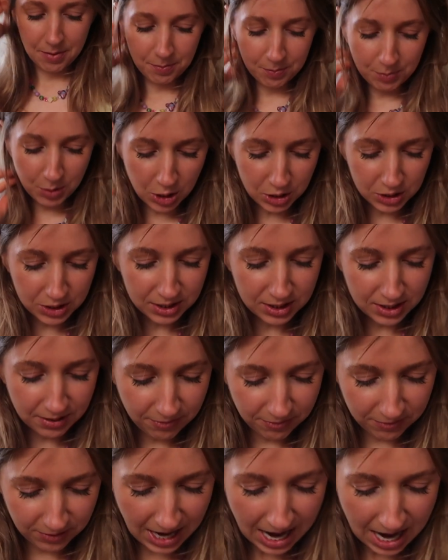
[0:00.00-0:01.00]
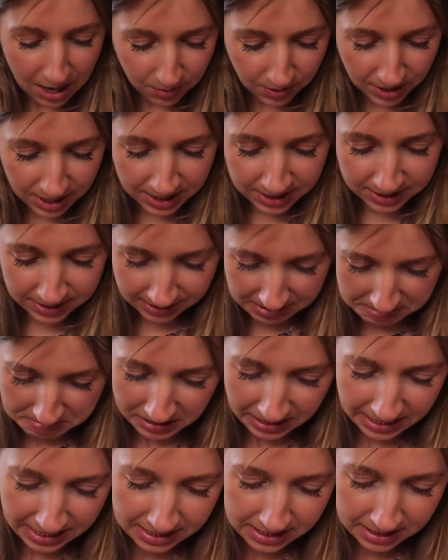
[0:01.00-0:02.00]
Put the flour,
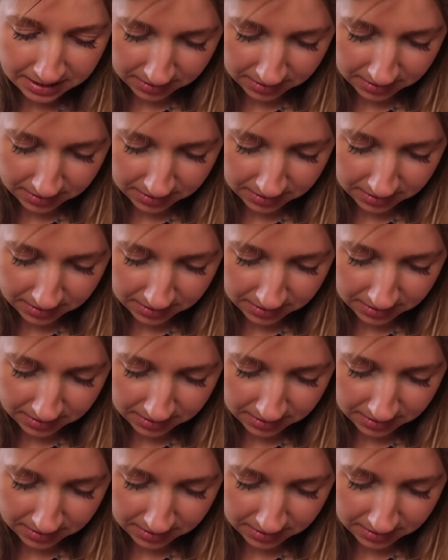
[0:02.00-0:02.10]
semolina,